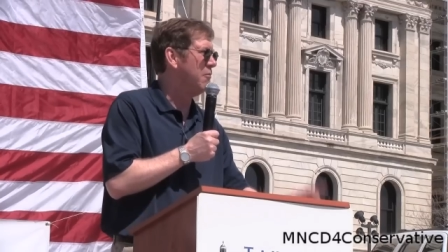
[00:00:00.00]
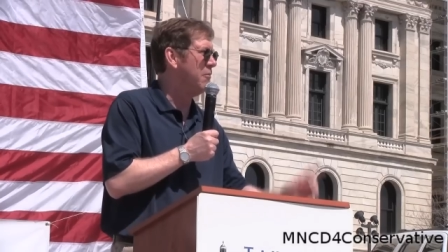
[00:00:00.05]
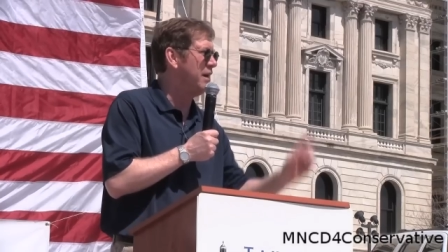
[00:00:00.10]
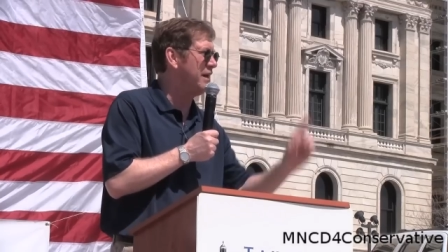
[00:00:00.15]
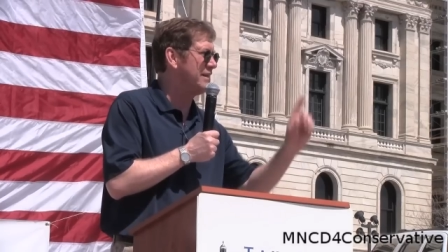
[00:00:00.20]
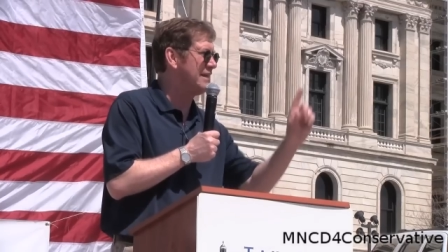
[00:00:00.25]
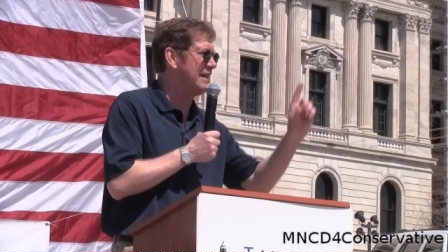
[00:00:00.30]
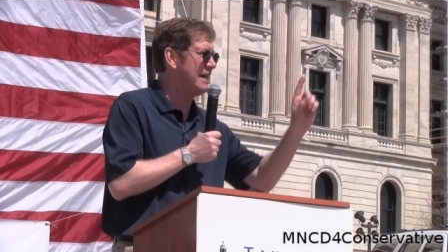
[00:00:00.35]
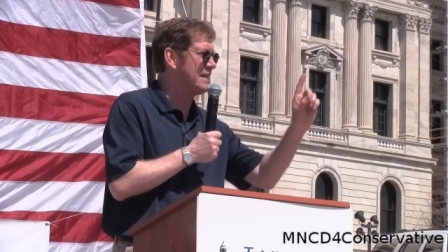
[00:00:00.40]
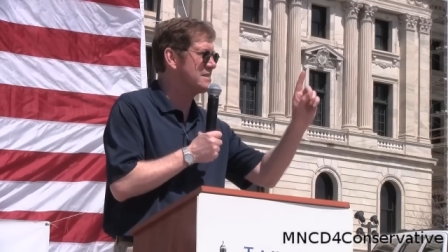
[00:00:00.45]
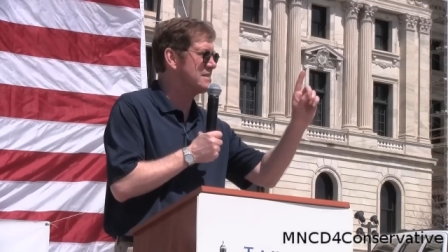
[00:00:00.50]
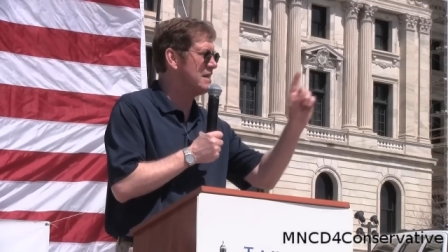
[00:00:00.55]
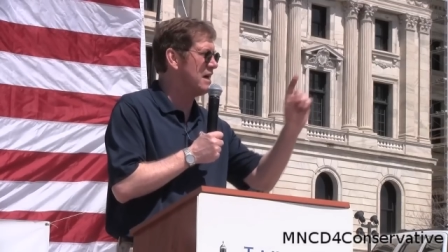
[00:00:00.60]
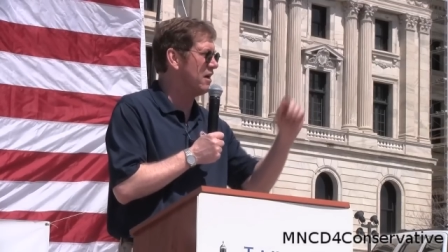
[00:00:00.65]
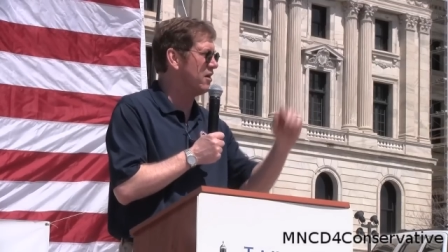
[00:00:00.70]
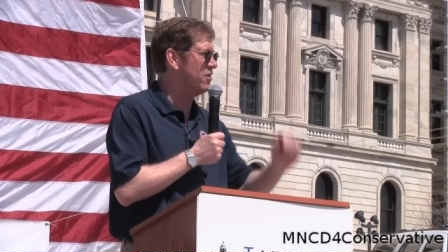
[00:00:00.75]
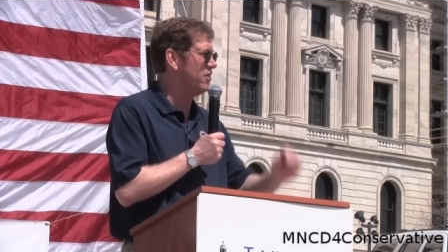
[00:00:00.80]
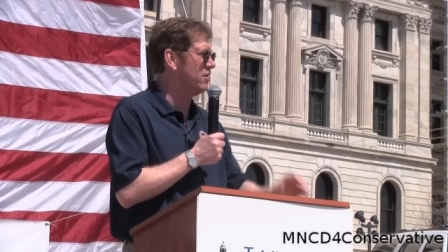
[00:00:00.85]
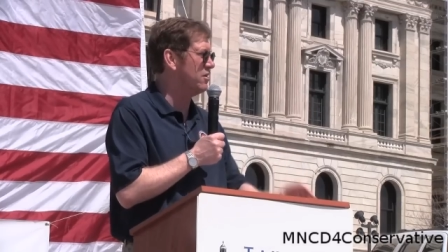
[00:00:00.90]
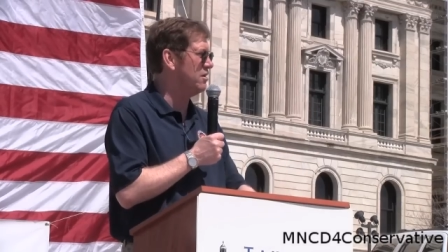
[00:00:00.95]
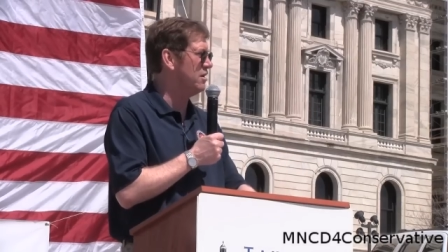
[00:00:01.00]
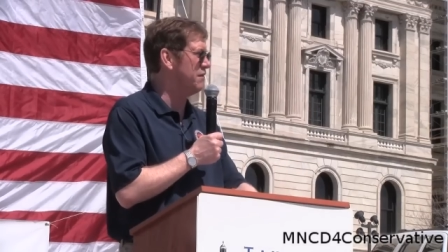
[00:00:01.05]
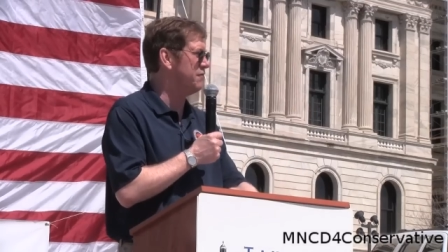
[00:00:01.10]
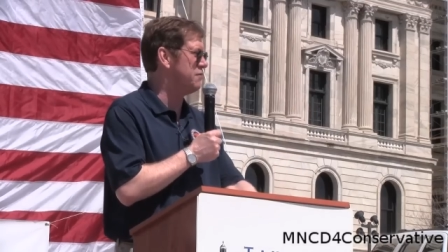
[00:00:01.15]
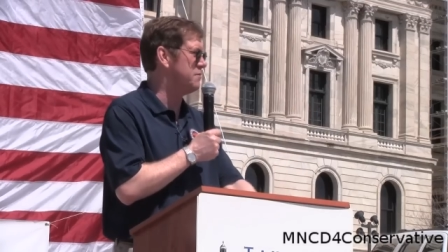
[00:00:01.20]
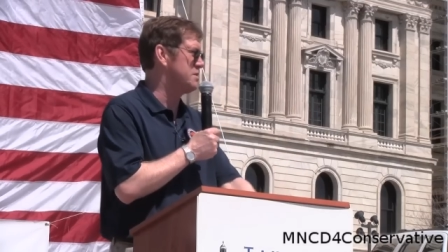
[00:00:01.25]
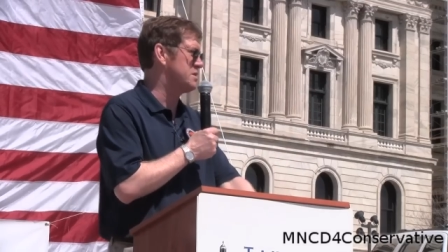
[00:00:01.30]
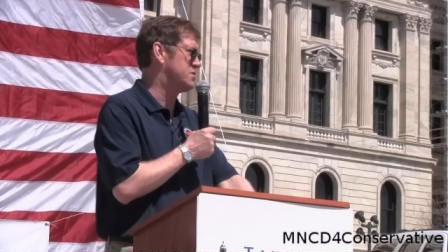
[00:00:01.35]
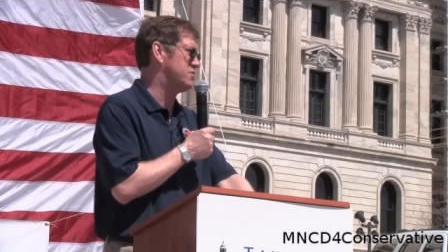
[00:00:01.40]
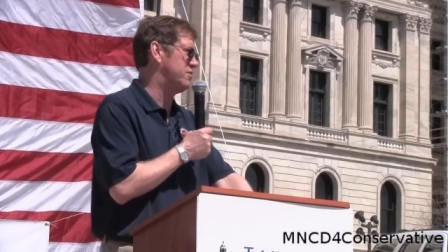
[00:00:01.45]
But that's not good enough
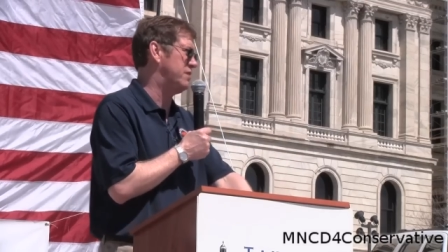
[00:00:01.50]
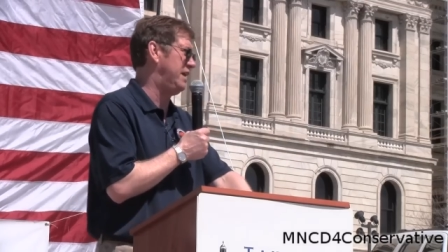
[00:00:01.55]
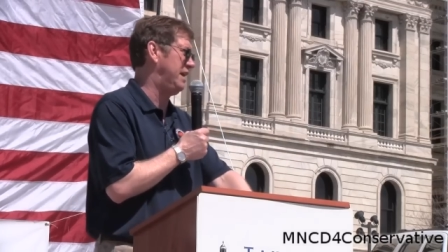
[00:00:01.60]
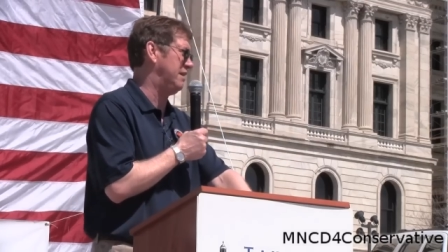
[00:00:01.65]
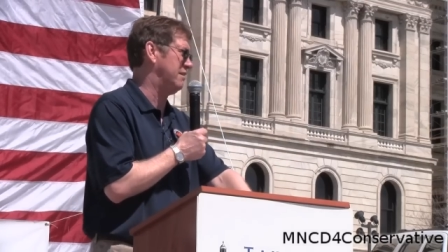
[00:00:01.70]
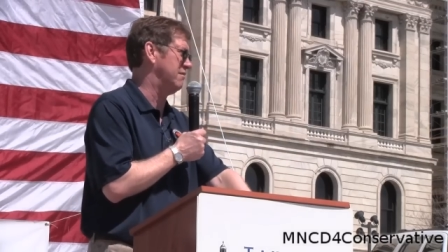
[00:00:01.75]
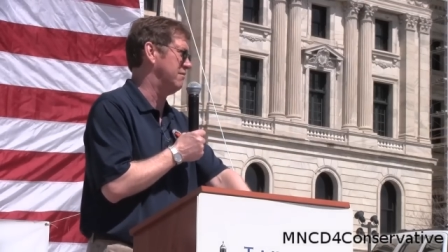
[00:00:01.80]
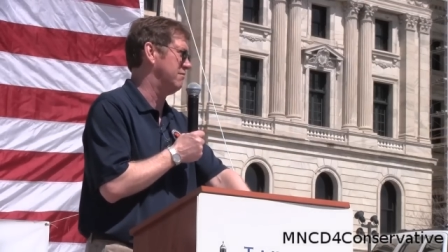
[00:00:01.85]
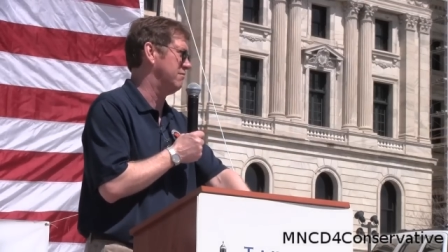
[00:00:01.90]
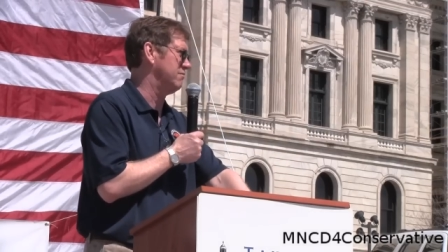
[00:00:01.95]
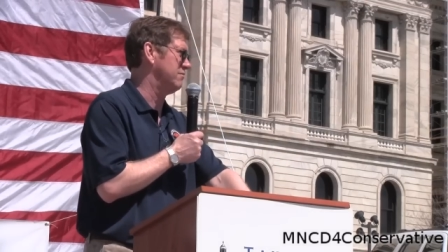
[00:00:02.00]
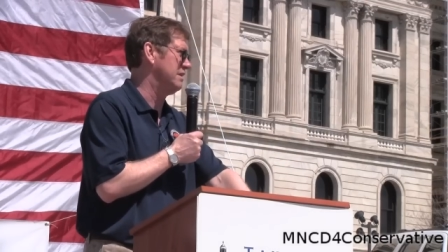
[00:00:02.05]
for Mr. Dayton.